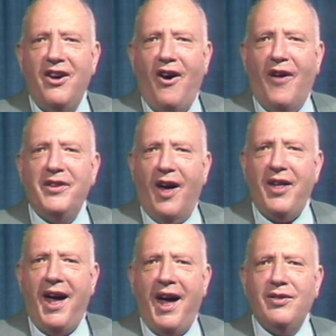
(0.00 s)
On the
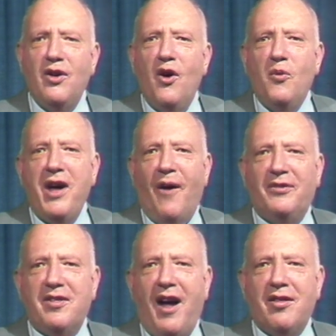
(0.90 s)
other hand, we have
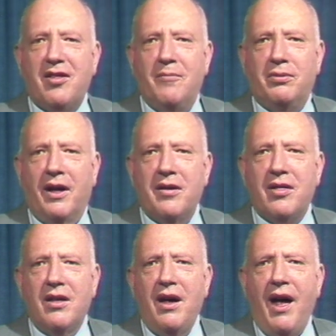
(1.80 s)
to start
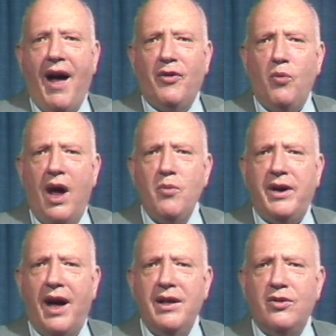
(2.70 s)
someplace. And the way we
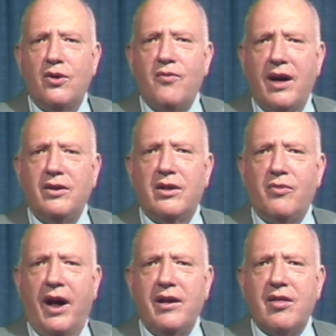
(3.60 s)
get into regular
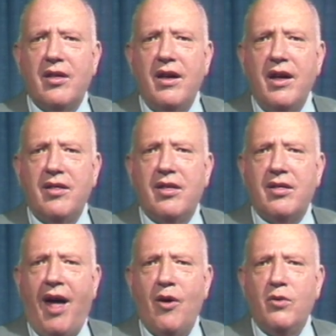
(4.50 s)
rates is to
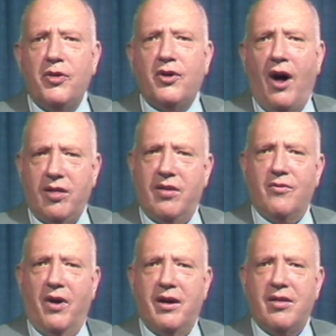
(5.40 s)
start with
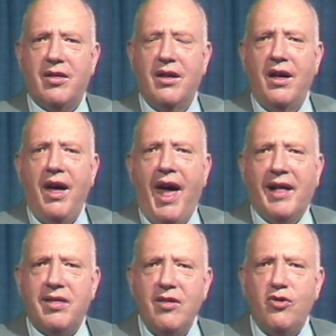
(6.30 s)
constant rates.
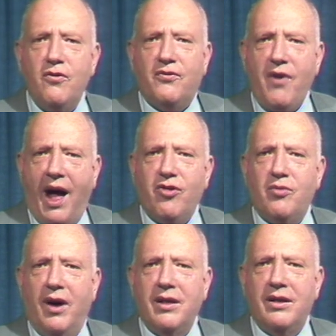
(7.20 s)
And since you've
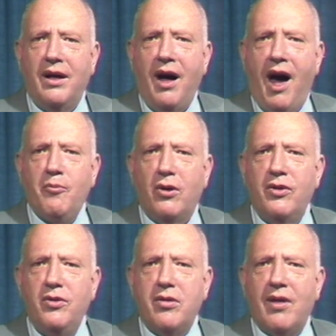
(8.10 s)
graduated, I'm going
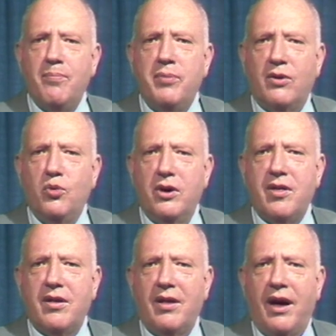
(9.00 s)
to use some big
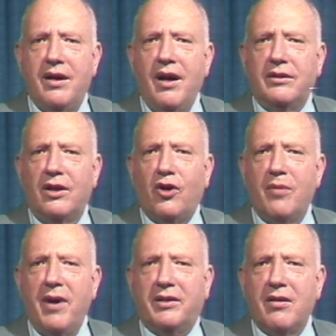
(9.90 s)
words today that are going
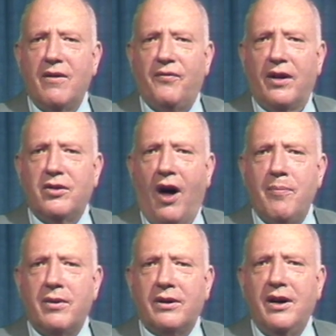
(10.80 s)
to make this a fun
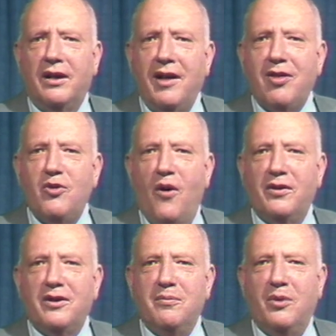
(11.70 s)
topic. Let's go
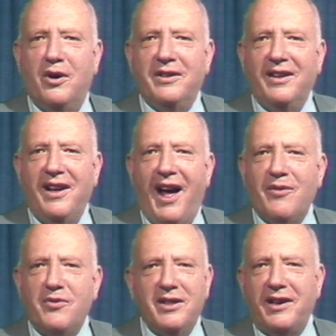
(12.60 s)
over to the board
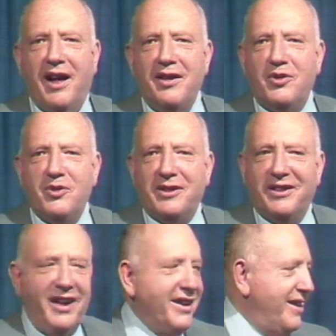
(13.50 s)
and really get into it
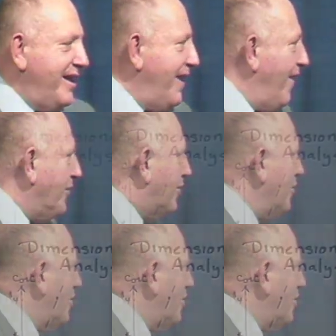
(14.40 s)
today. The two